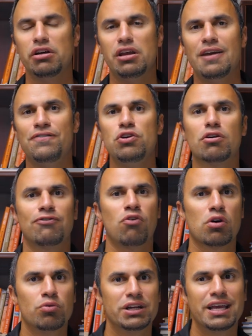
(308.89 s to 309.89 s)
if your
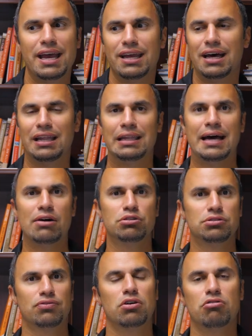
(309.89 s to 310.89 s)
401k
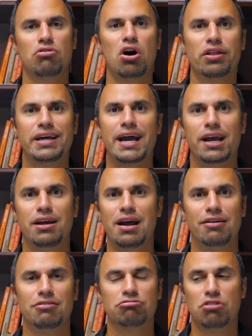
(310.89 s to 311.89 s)
allows for a Roth,
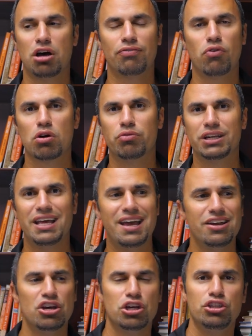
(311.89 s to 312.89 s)
uh, Roth
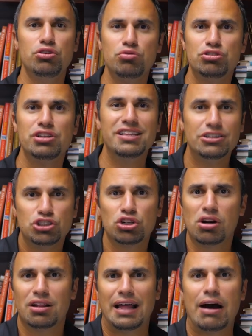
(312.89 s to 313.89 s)
401k, you sh it
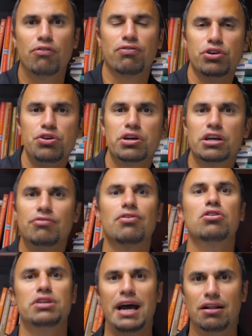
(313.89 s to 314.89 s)
should allow for you to
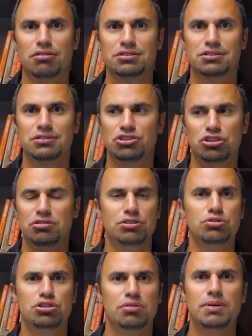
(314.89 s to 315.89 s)
convert dollars. Should,
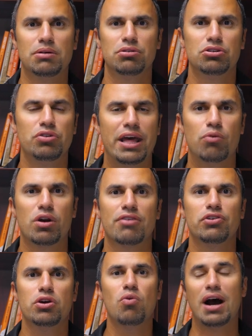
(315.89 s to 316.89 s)
you should be able to do that
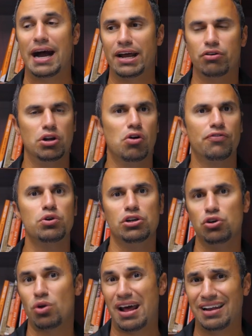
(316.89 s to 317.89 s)
whenever you want. I don't know if you
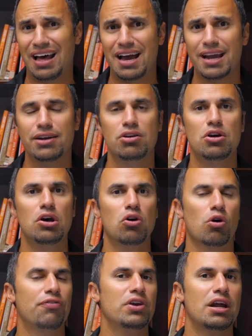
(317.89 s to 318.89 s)
can do it online
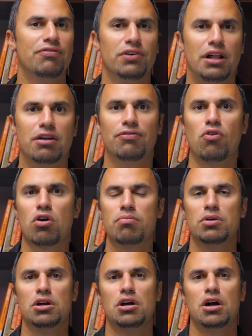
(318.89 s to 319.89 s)
or if you got to fill out a
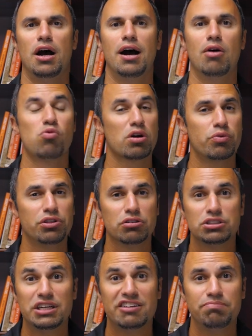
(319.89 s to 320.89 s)
form. Uh, work with your
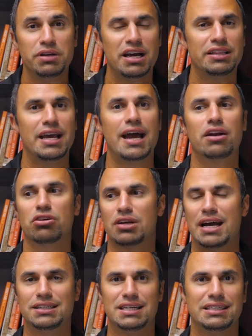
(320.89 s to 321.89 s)
CFP on that.
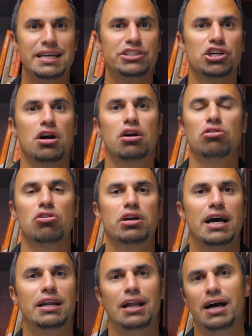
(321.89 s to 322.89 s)
Contact HR or look
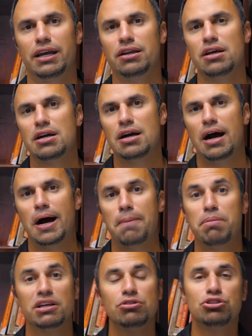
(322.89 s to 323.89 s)
online. Um,
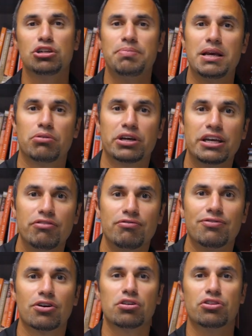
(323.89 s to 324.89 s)
but you should be able to
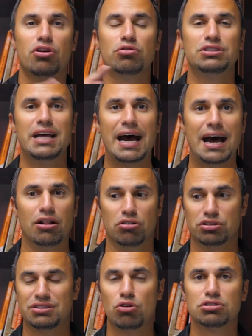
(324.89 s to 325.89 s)
convert those
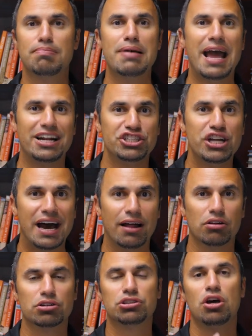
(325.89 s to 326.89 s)
dollars, those match
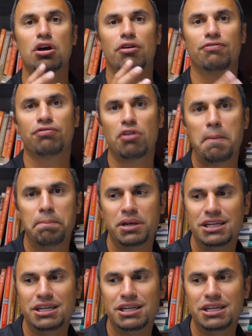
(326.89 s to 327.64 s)
dollars, from